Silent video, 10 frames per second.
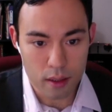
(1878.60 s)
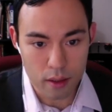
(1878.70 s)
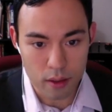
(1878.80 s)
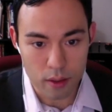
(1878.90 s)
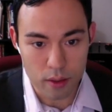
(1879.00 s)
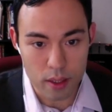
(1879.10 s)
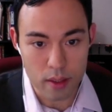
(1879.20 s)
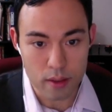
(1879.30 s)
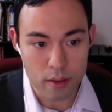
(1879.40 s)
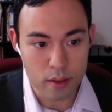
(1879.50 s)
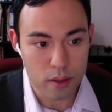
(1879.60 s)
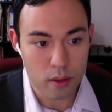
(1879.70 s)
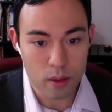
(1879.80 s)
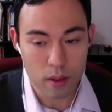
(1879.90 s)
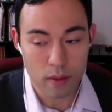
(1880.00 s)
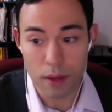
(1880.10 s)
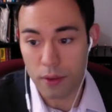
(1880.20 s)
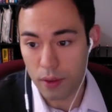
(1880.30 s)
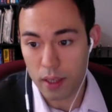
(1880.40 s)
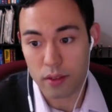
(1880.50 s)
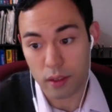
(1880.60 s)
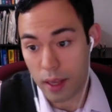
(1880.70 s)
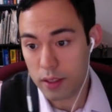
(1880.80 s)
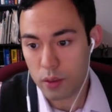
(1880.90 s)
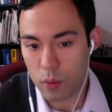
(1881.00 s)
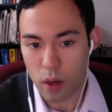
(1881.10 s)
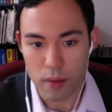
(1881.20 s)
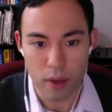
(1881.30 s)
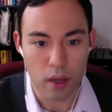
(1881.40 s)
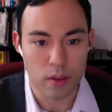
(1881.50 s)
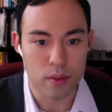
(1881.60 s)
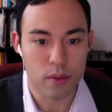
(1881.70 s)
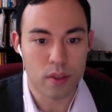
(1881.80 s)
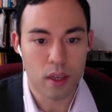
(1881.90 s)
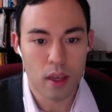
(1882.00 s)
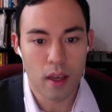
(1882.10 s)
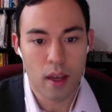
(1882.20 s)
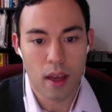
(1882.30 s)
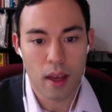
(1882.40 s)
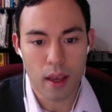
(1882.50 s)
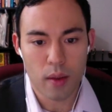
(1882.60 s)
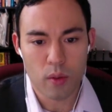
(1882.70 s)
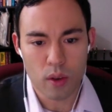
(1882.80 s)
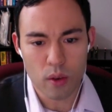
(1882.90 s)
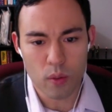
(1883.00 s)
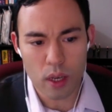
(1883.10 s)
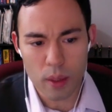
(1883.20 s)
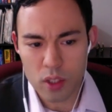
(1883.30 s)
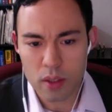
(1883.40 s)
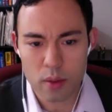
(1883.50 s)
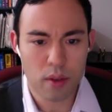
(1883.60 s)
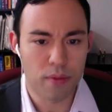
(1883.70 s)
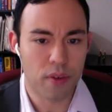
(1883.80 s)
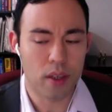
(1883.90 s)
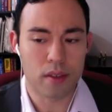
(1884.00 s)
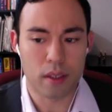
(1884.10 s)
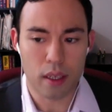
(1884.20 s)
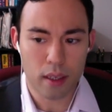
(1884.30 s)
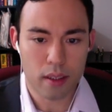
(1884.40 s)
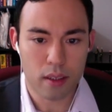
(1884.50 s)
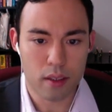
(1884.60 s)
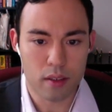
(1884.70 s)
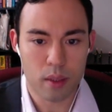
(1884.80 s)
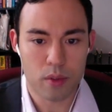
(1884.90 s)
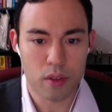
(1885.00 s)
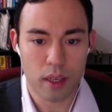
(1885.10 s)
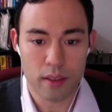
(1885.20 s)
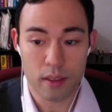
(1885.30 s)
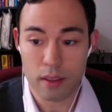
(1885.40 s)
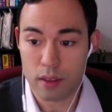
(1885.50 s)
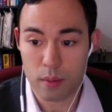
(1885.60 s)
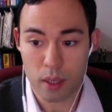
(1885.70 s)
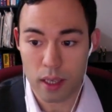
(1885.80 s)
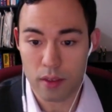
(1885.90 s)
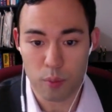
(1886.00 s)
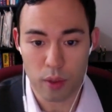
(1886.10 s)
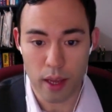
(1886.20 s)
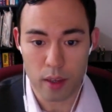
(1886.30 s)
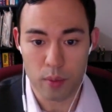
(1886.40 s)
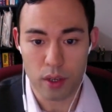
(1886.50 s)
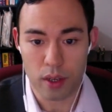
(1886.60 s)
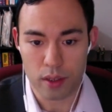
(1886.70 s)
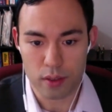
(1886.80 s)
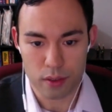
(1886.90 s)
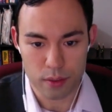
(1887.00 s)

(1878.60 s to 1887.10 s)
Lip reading: are these f of x slash y values. And when I'm dealing with a function, I like to conceptualize it as some kind of black box.